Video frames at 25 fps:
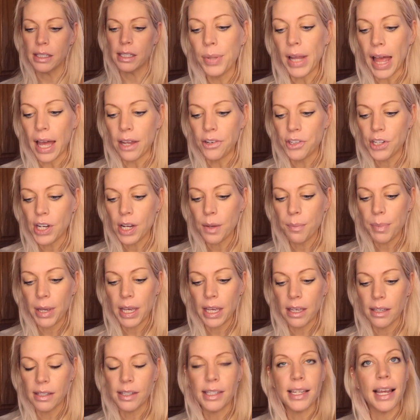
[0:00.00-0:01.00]
Blanching
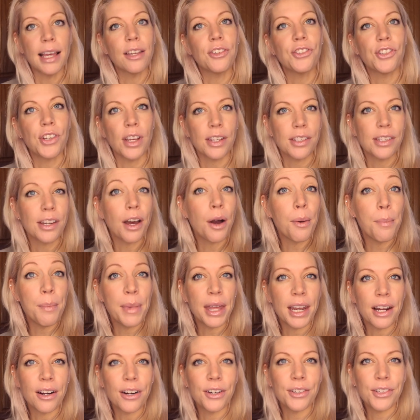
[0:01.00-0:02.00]
peas takes just a
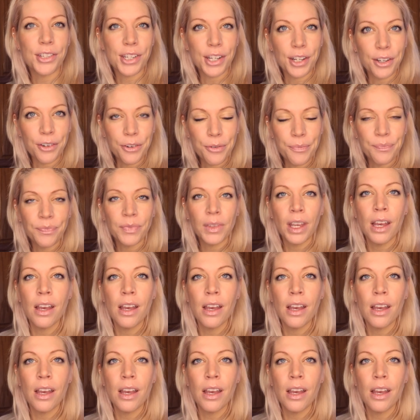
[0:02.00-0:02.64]
minute or two.